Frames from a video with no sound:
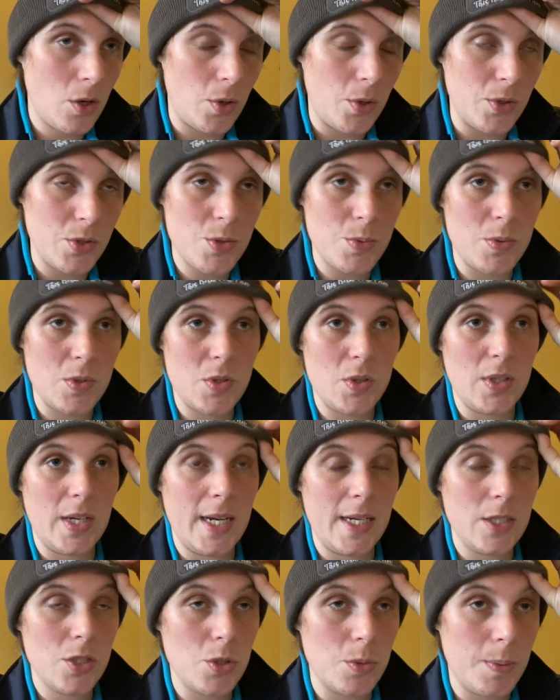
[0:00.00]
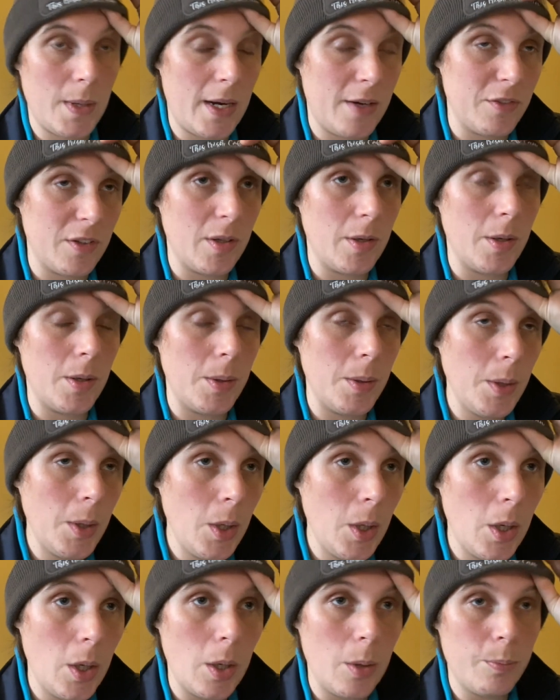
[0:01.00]
horse was going to end up having a
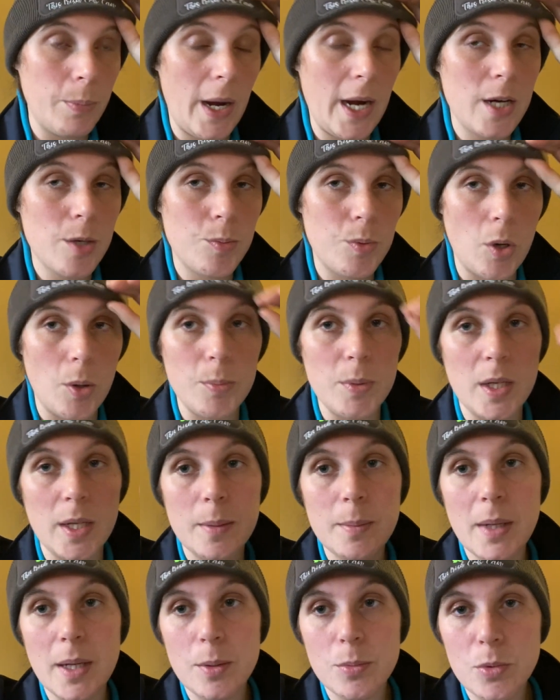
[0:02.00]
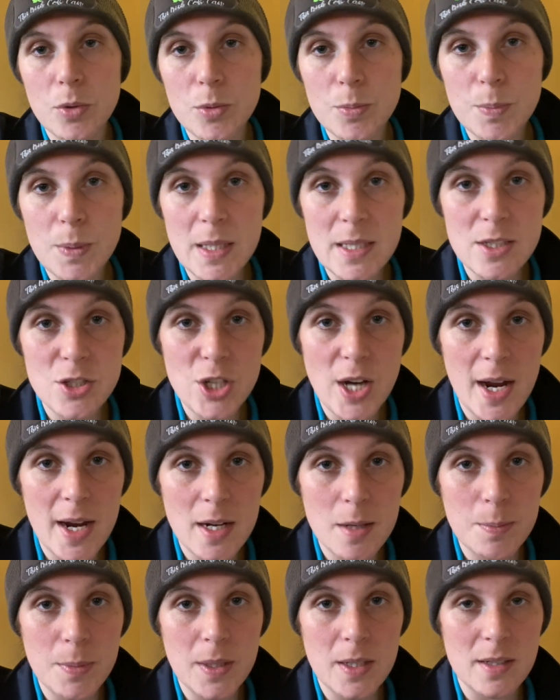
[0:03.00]
back problem, it would be
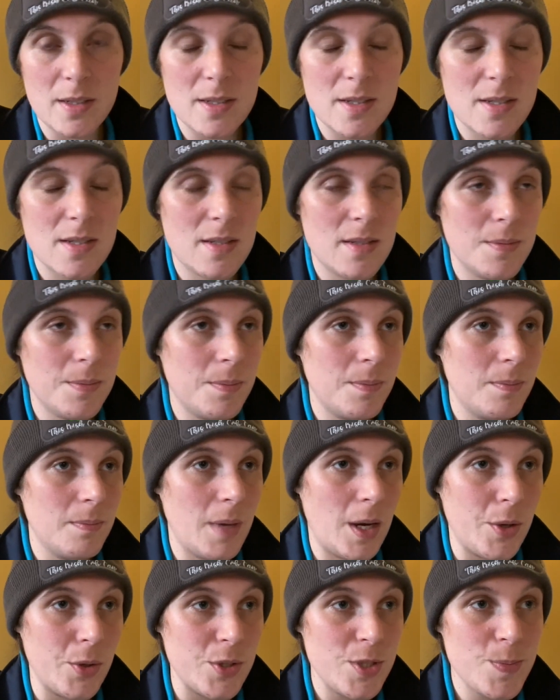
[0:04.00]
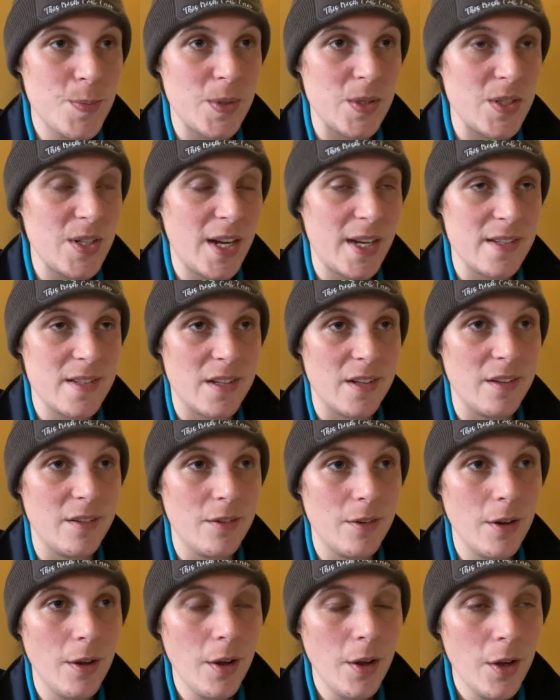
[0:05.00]
Jack, because my husband
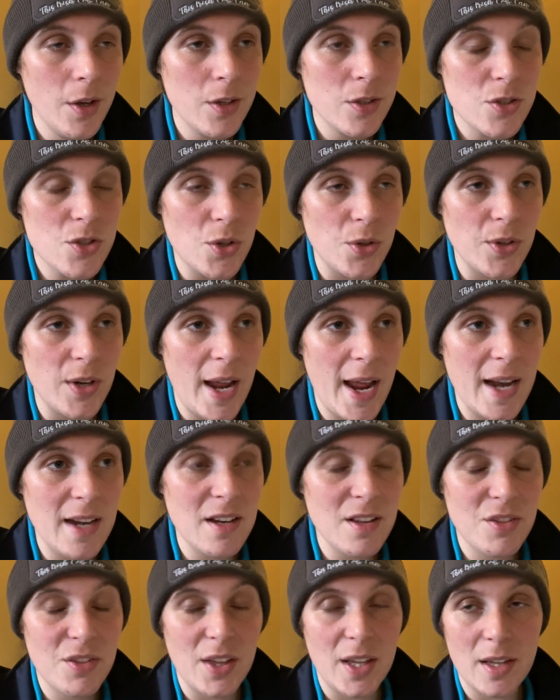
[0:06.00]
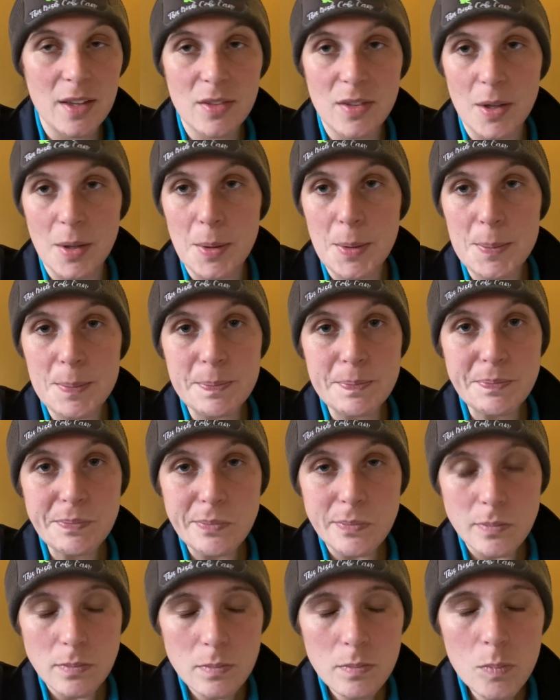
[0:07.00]
hasn't done anything that
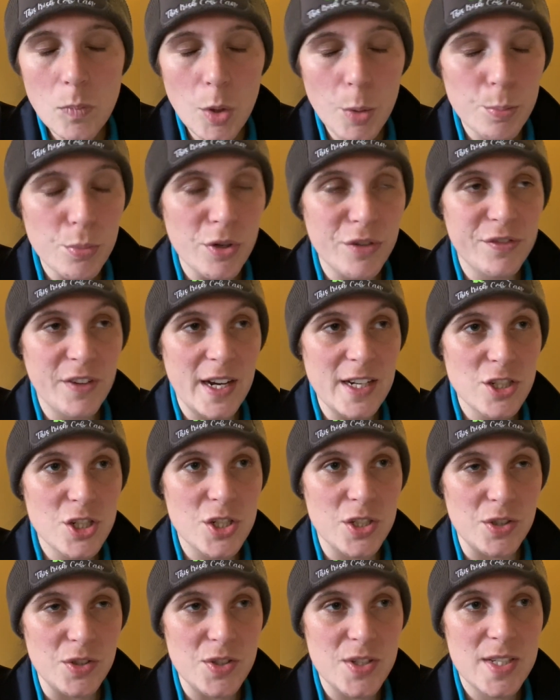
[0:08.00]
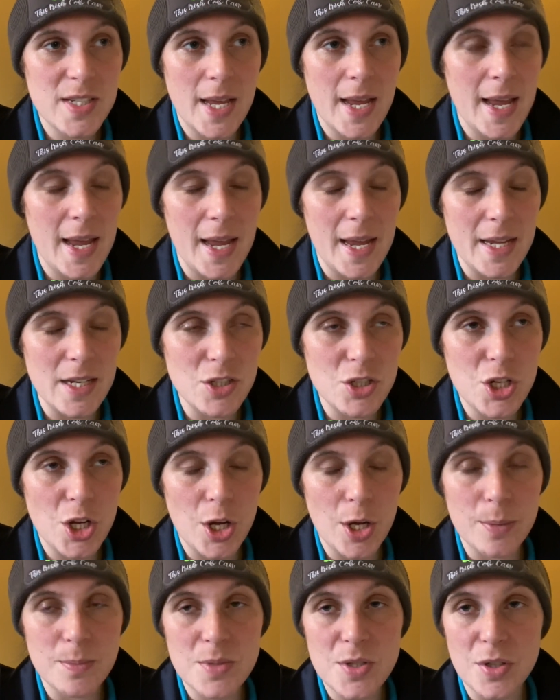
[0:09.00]
professionals say in
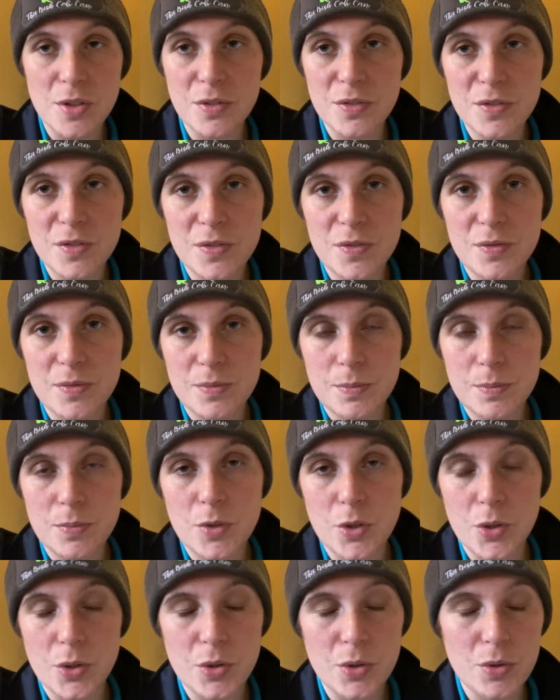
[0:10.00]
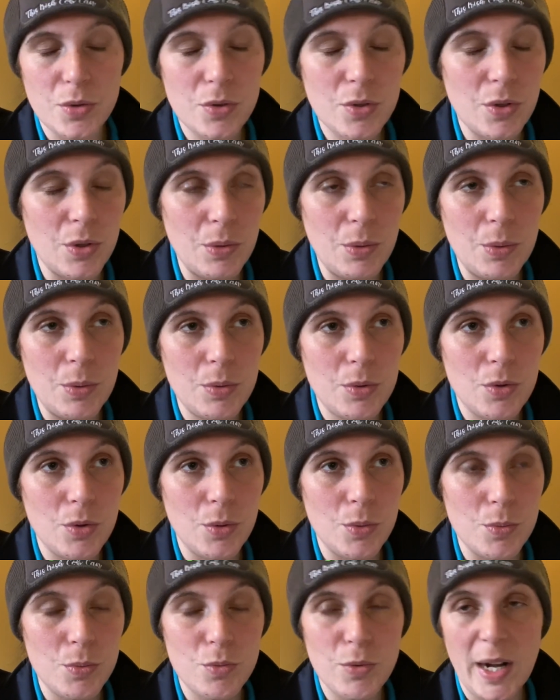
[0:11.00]
terms of the
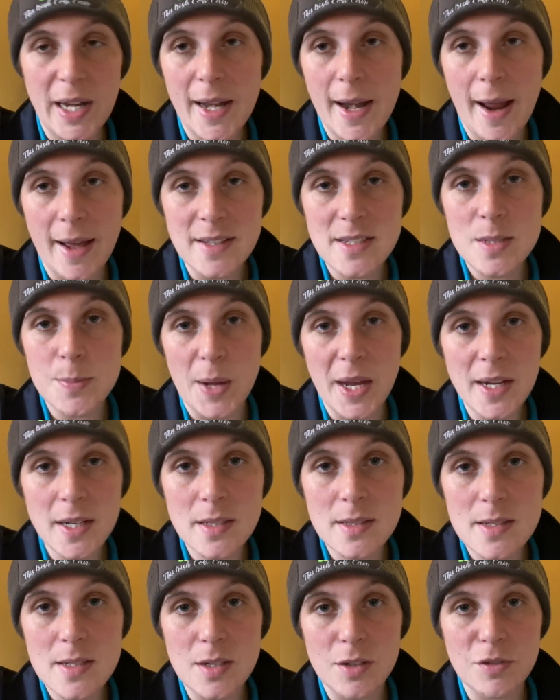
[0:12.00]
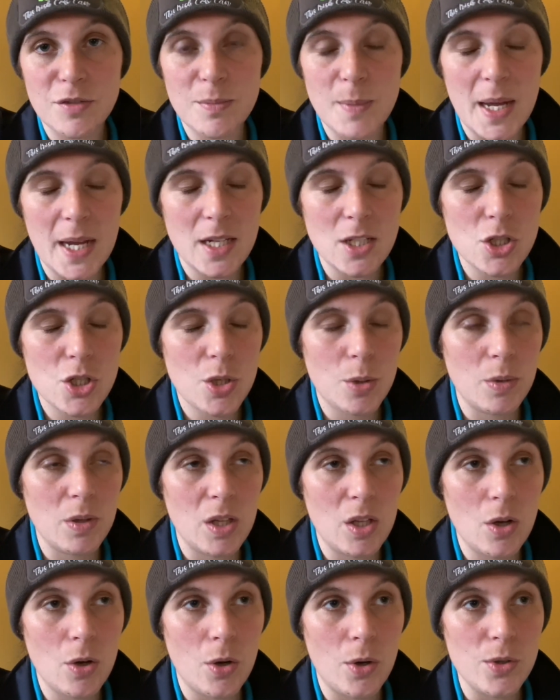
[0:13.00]
ridden aspects of making sure
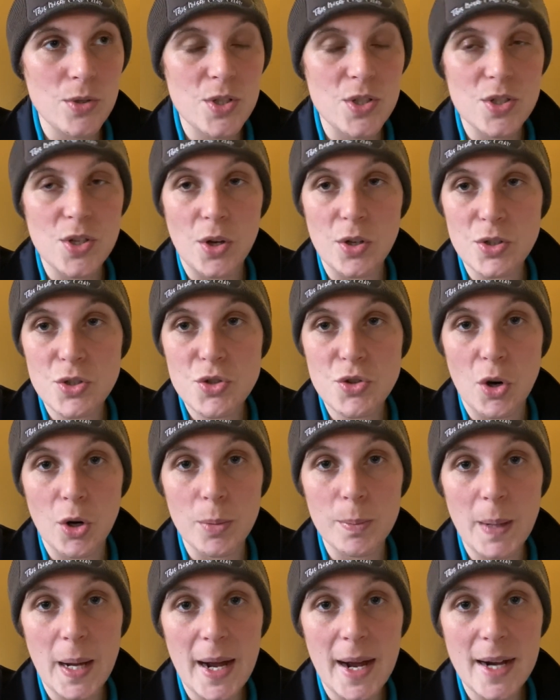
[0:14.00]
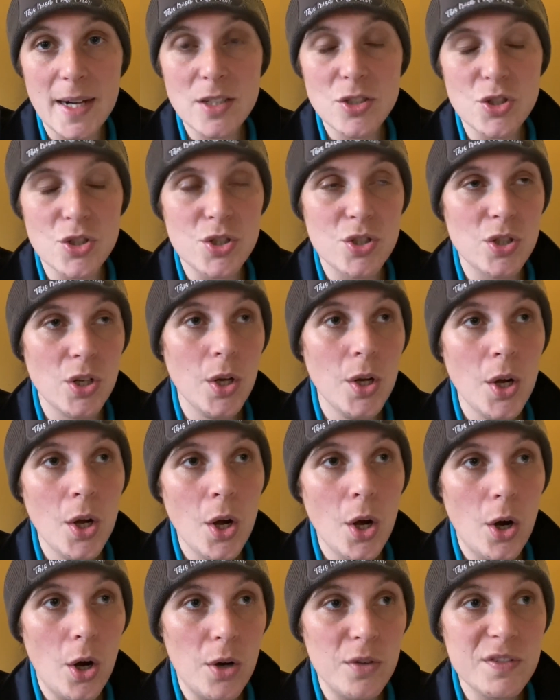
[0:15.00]
that your horse has got a strong back. Just
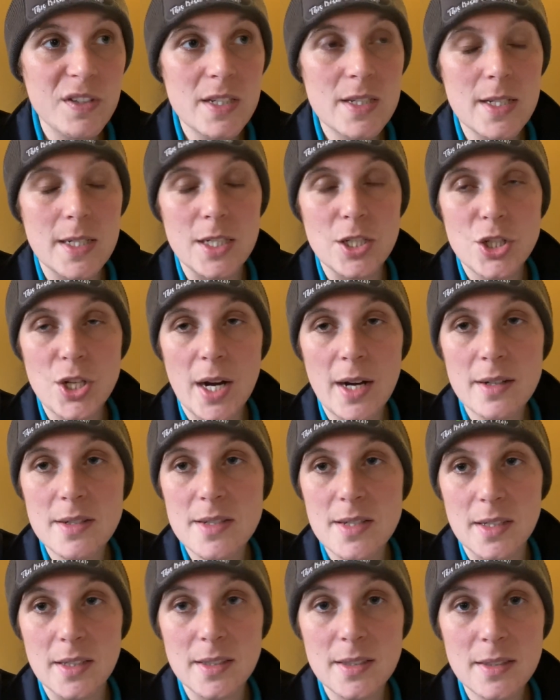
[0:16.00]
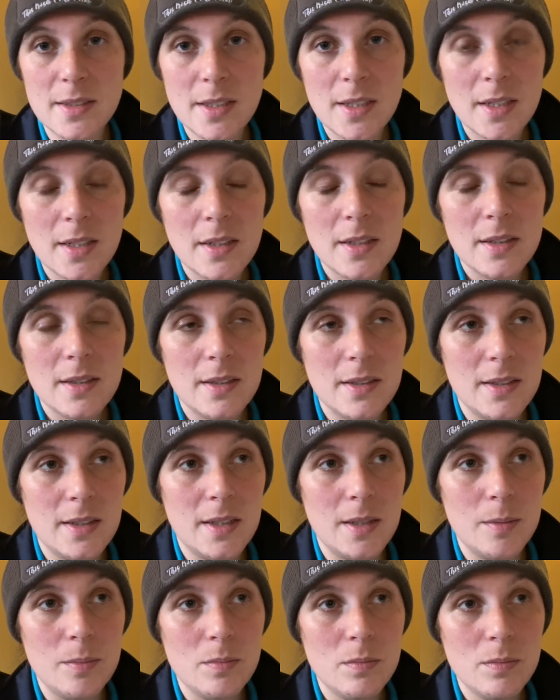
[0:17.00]
obviously Jackson
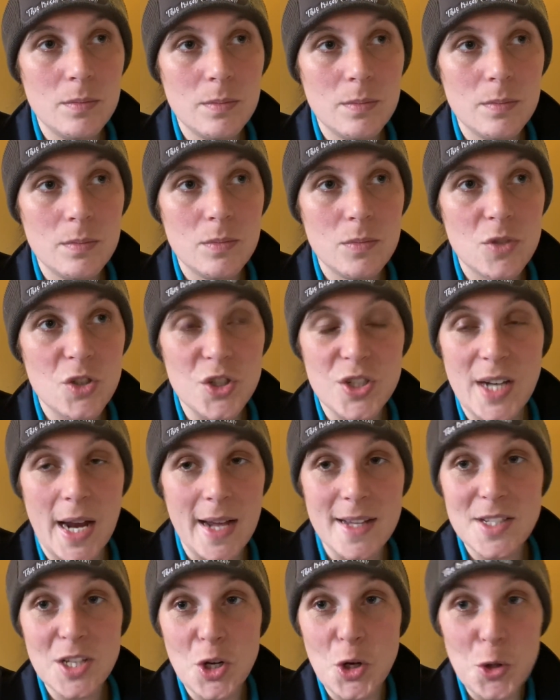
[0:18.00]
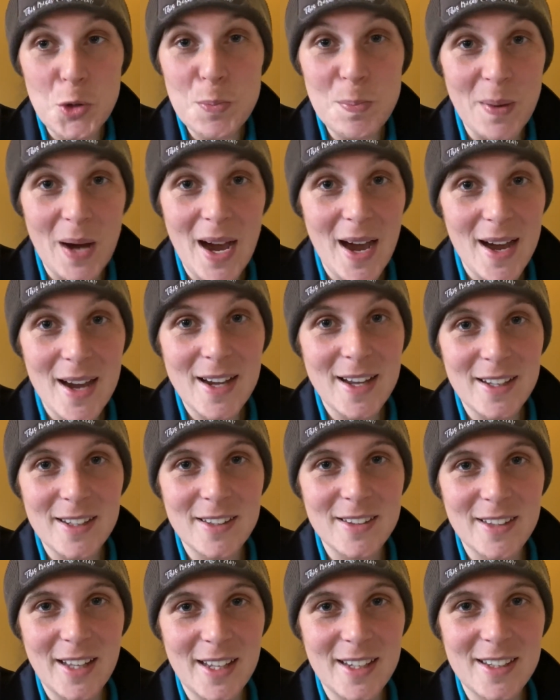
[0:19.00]
just has a good back,
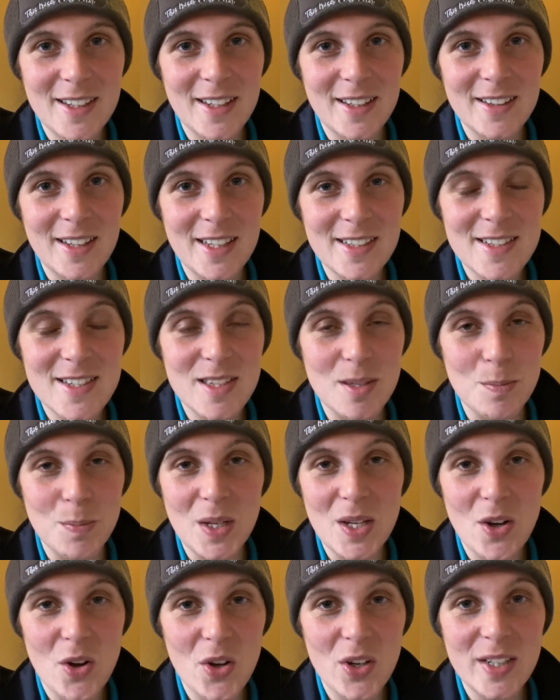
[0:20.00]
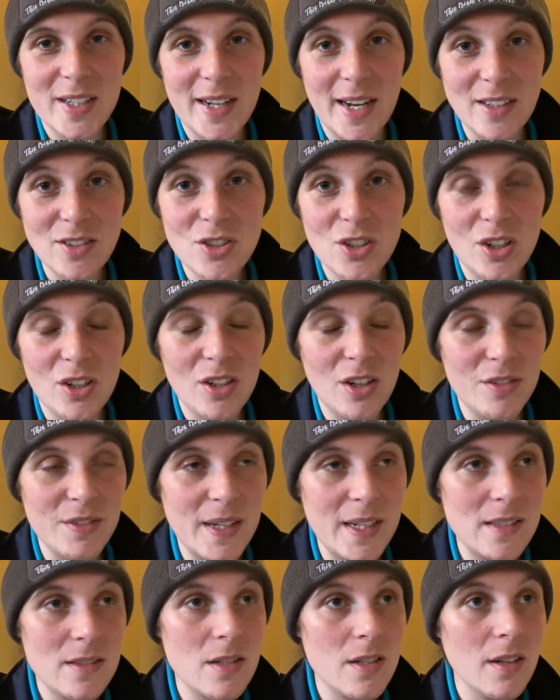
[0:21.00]
and that's the be all and end all of
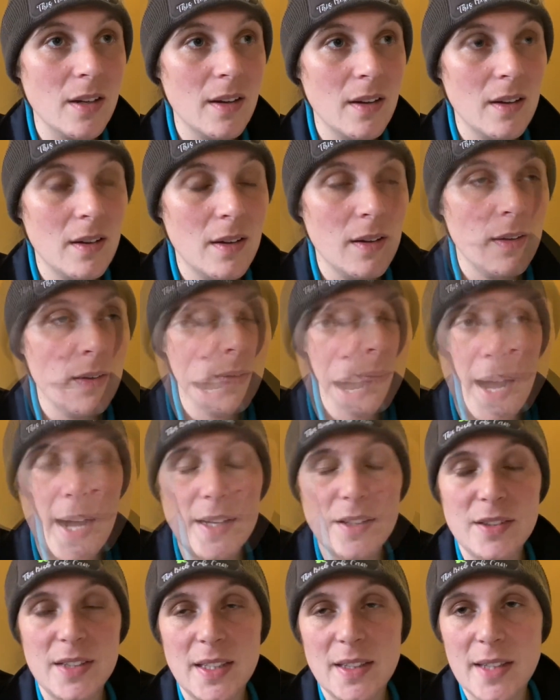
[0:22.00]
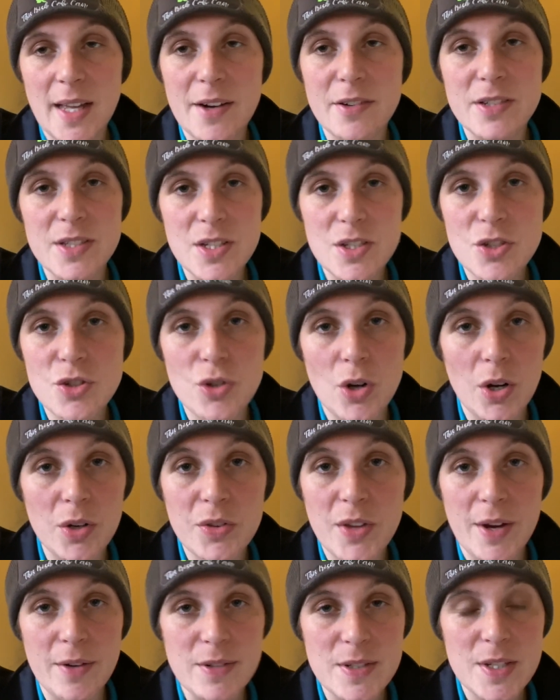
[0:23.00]
it. I think there is a
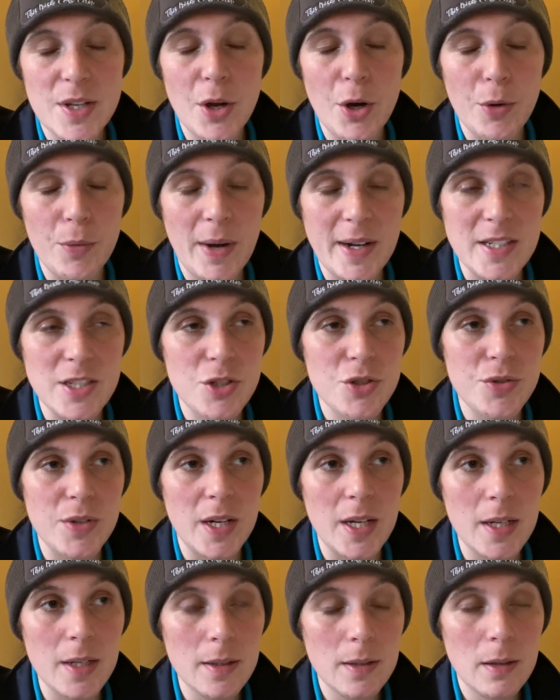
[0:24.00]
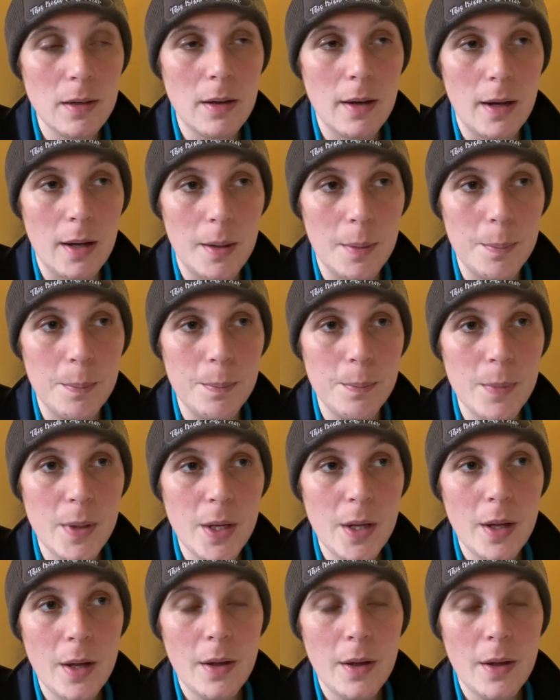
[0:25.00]
hereditary, the